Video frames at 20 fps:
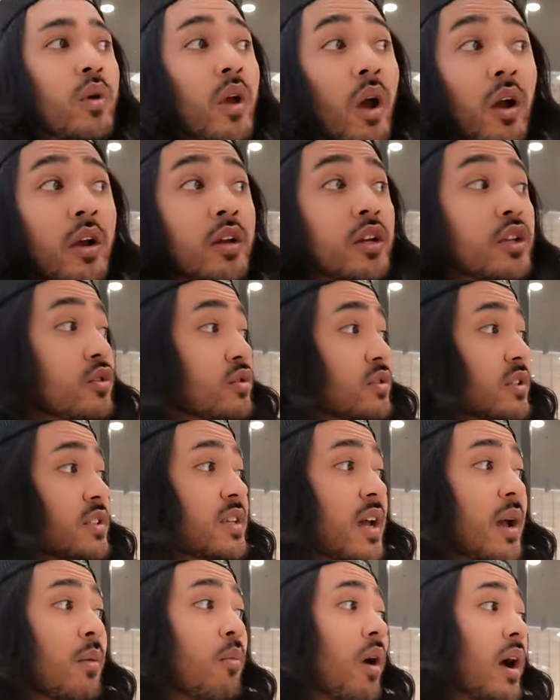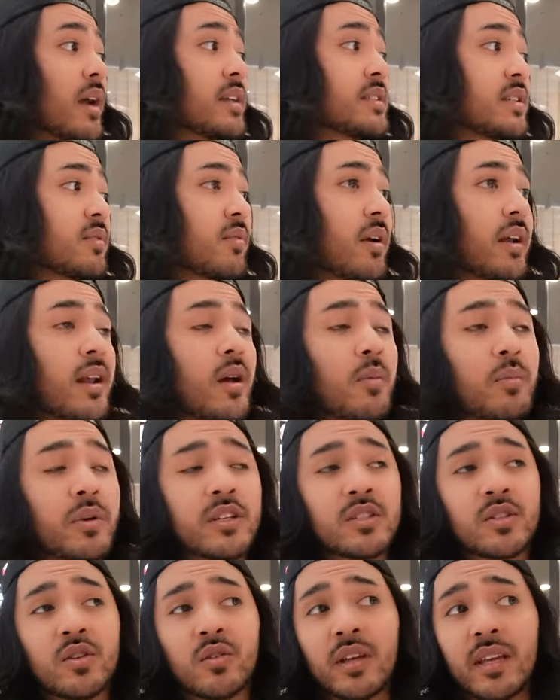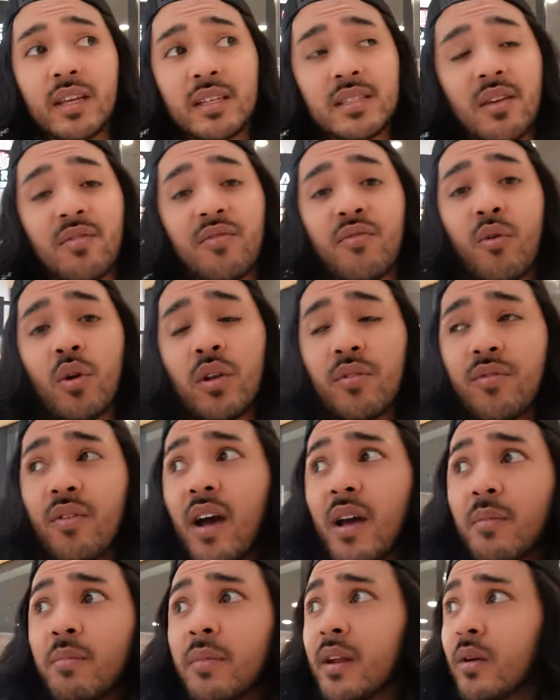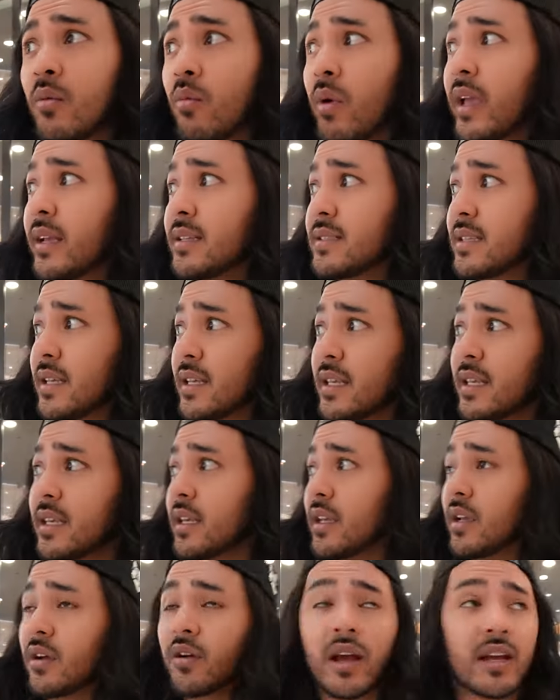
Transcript: We are gonna use this time wisely right now, because there is a forty-five minute wait to eat here.